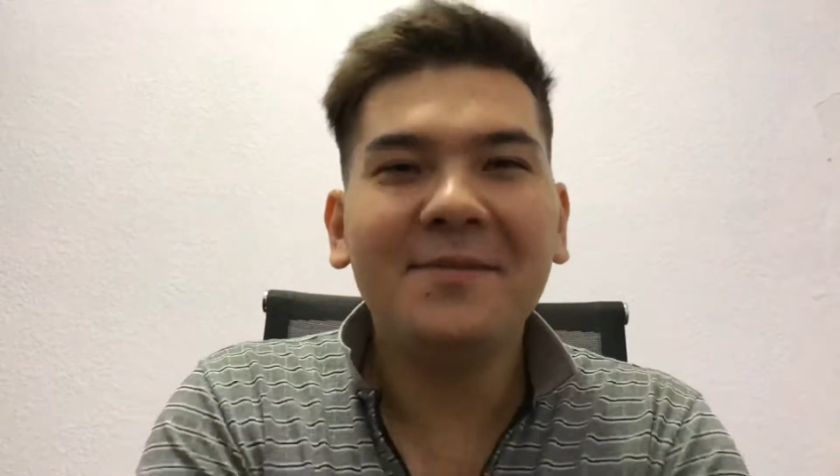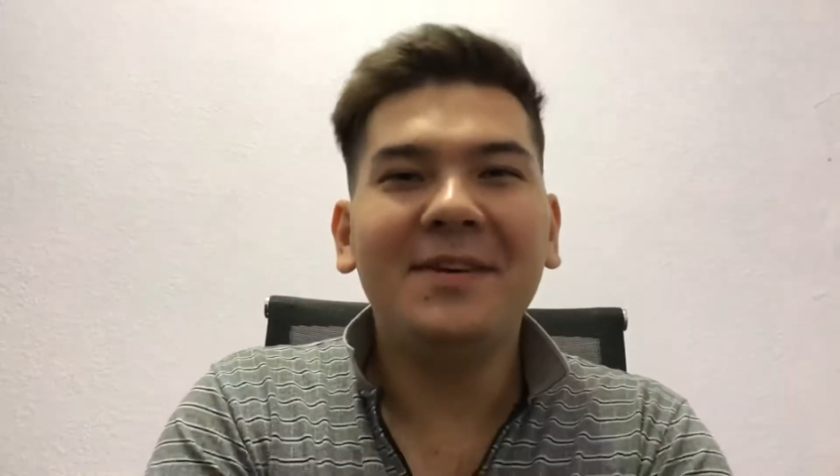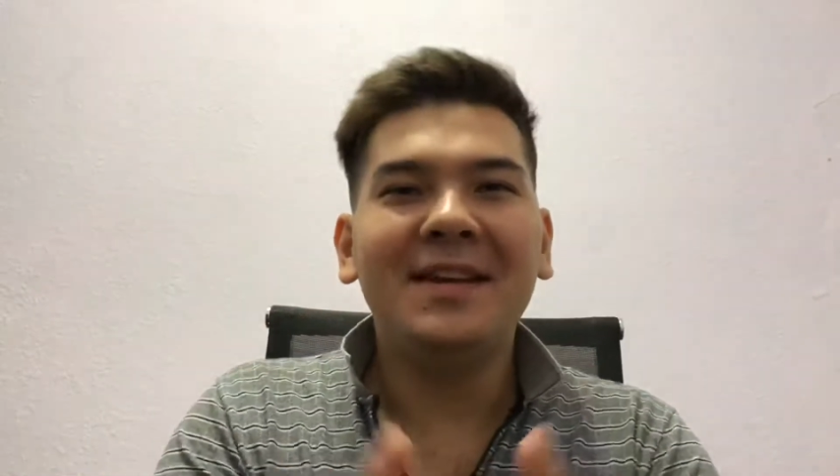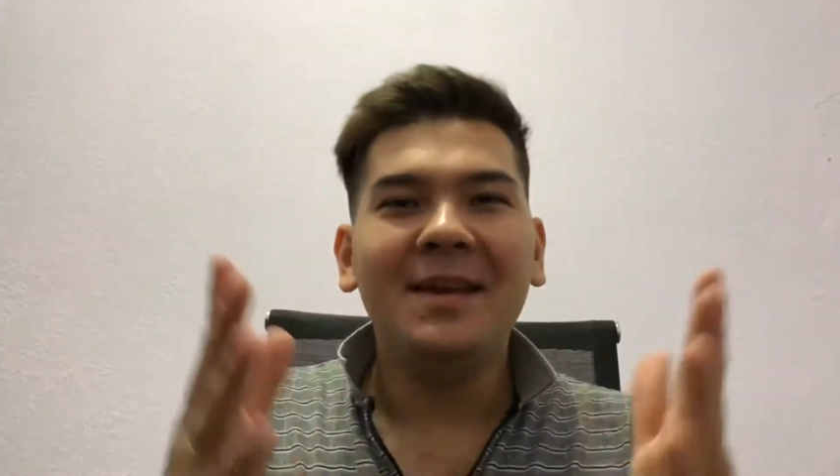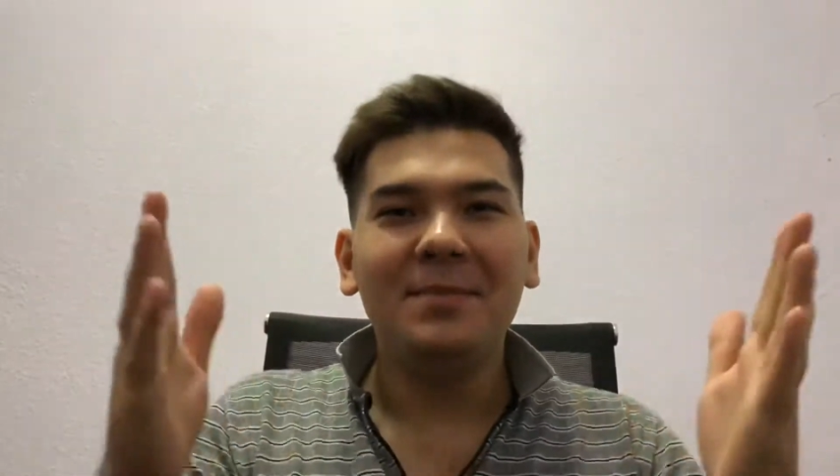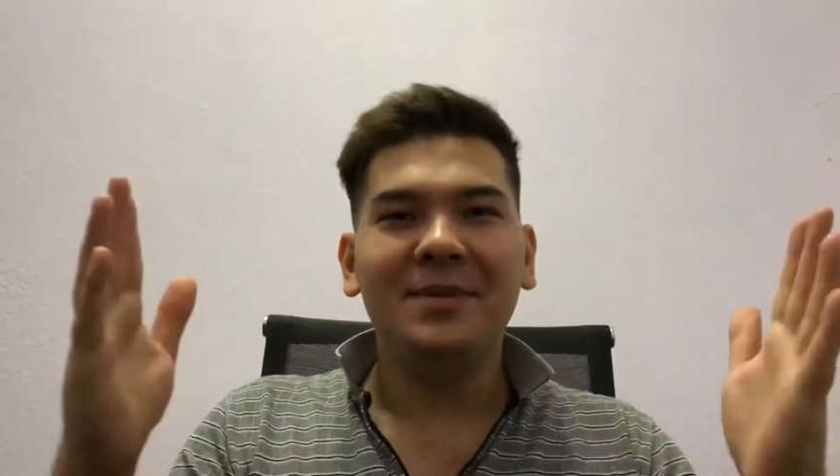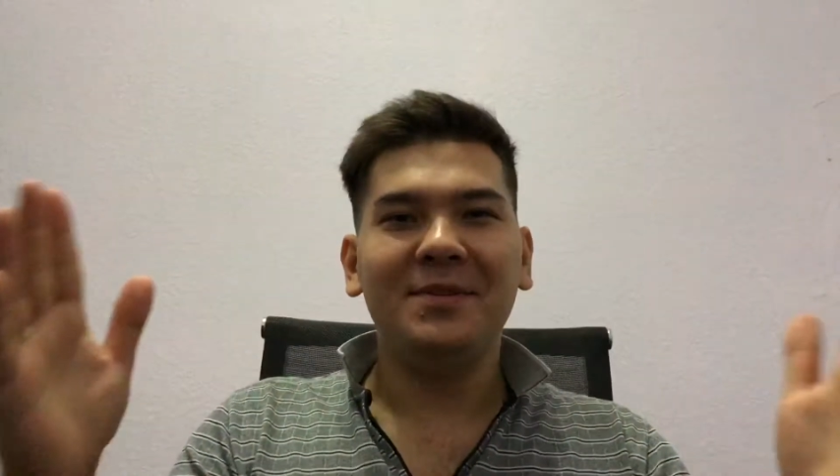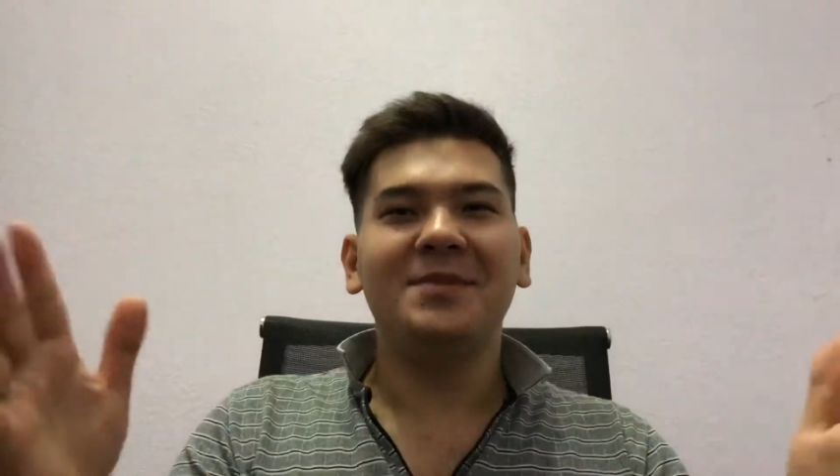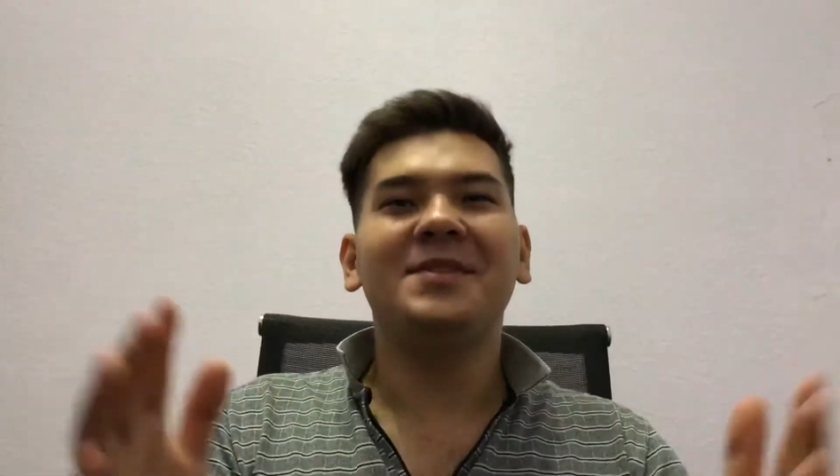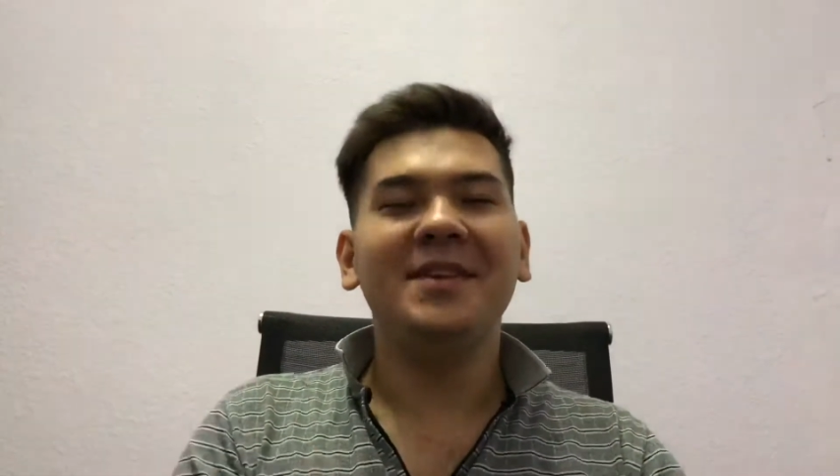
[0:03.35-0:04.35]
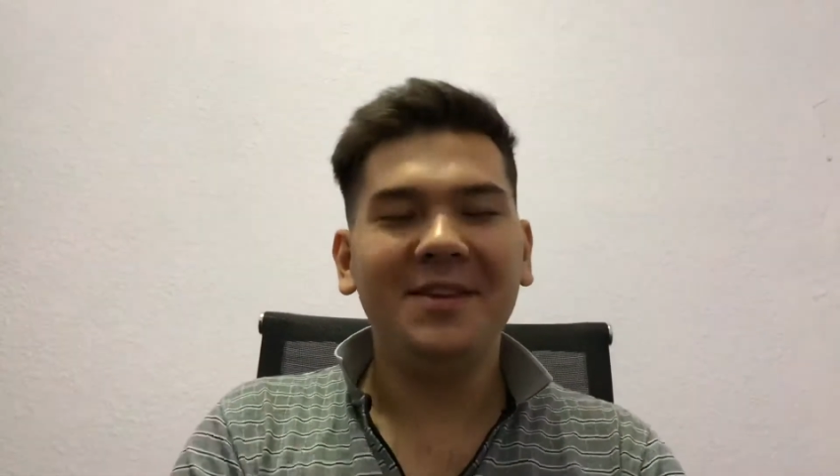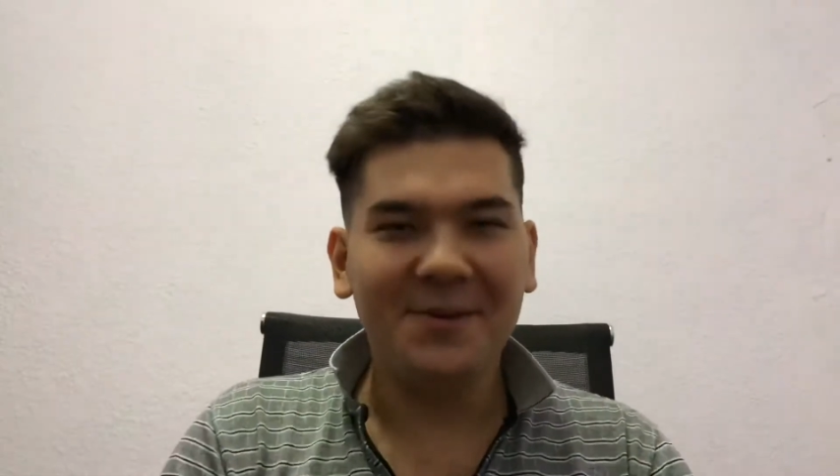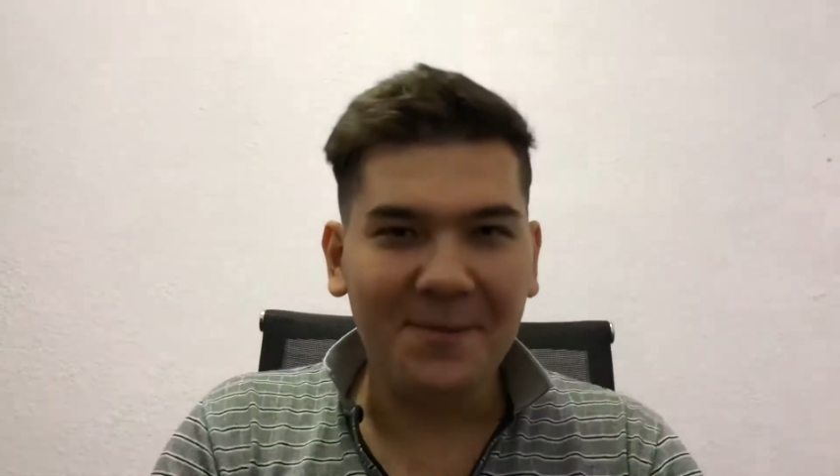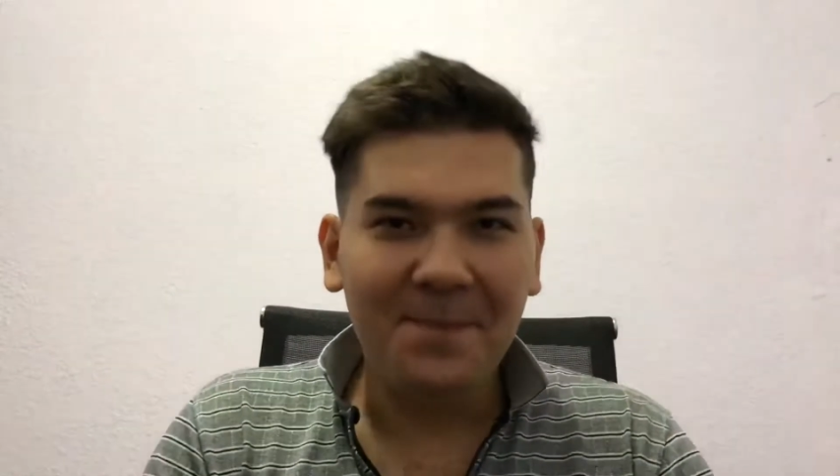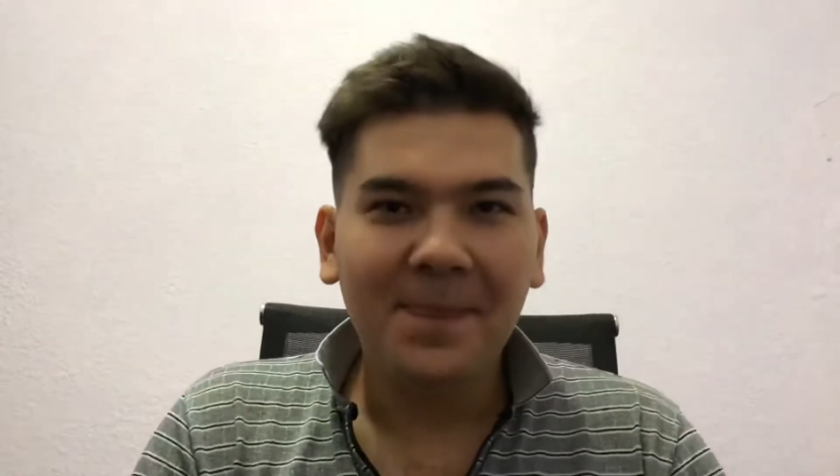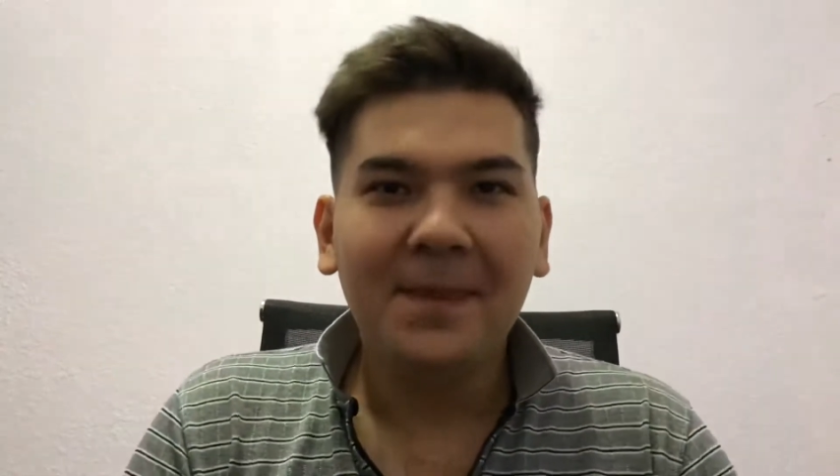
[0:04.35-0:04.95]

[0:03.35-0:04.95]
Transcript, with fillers: I'm very happy to see you.